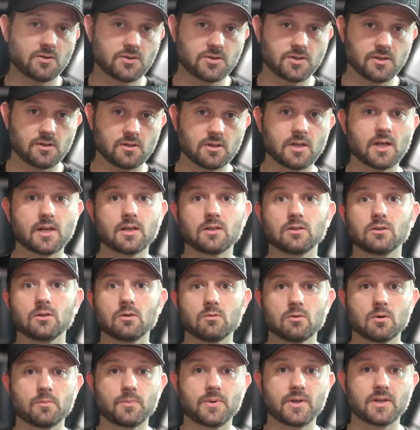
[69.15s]
seal at a
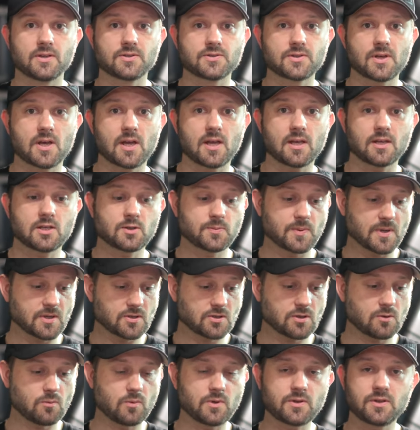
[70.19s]
lower PSI,
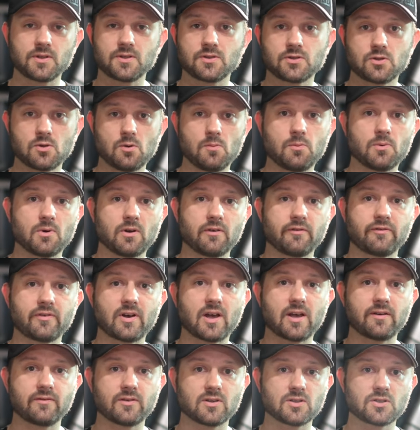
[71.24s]
especially with these
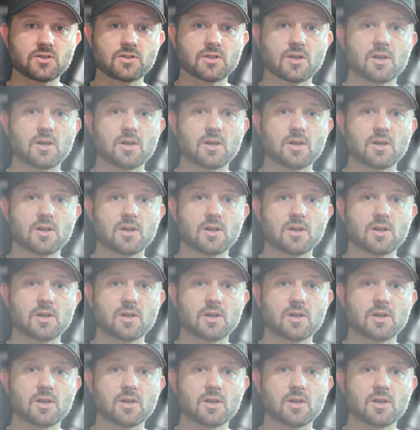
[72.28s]
2.5 inch